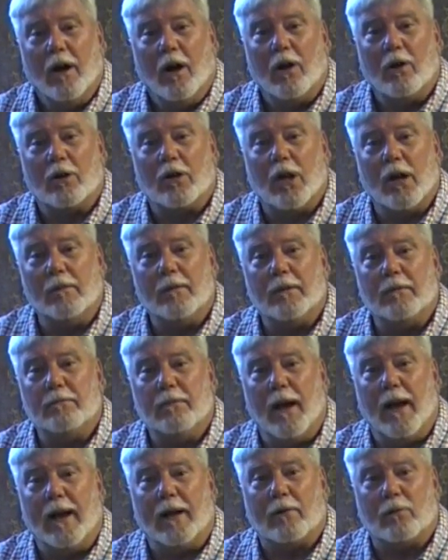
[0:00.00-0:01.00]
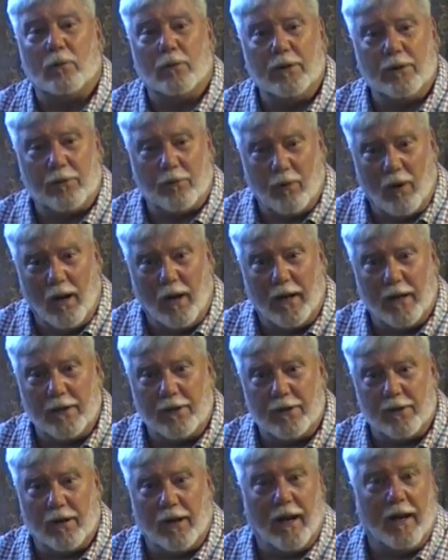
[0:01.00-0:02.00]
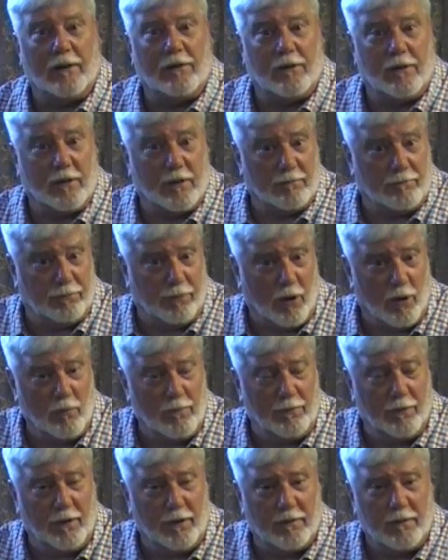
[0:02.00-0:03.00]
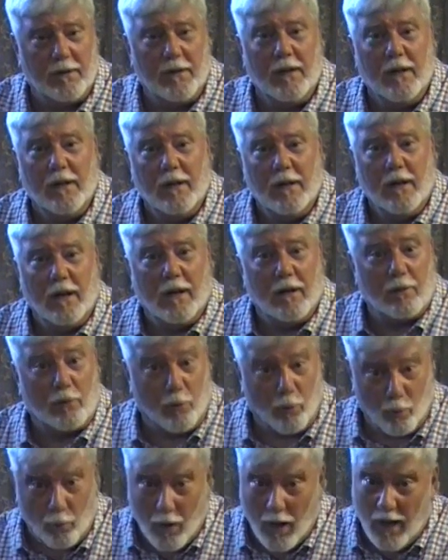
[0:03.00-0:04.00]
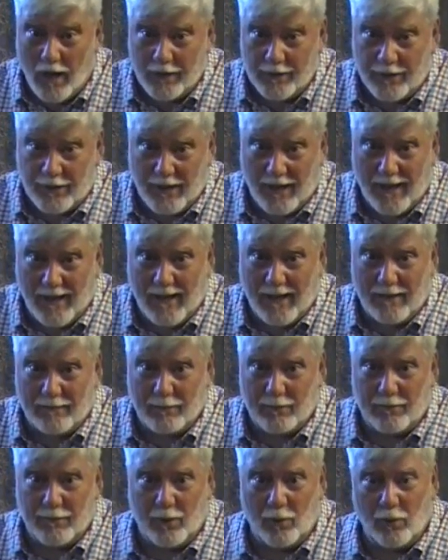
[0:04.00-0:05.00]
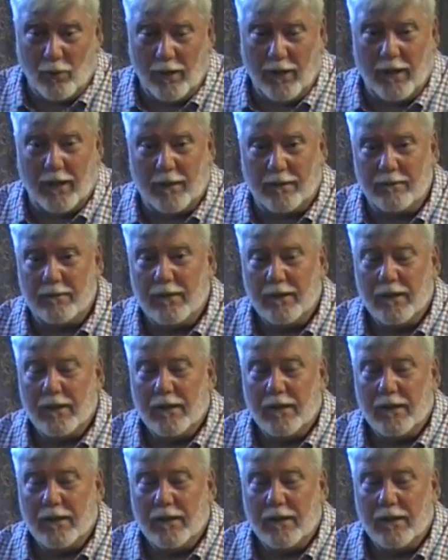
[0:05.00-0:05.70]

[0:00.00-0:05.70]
are coming back with Christ at the appropriate kairos time or Moed